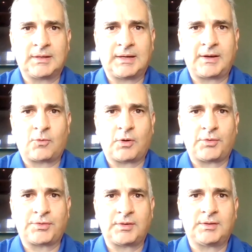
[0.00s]
high
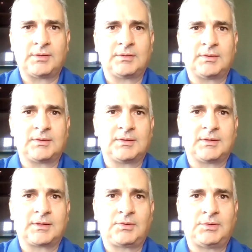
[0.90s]
quality
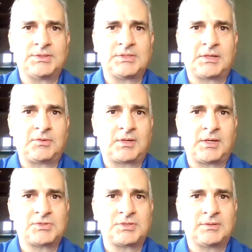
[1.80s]
collegiate
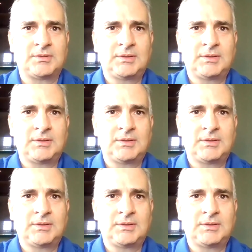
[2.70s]
education.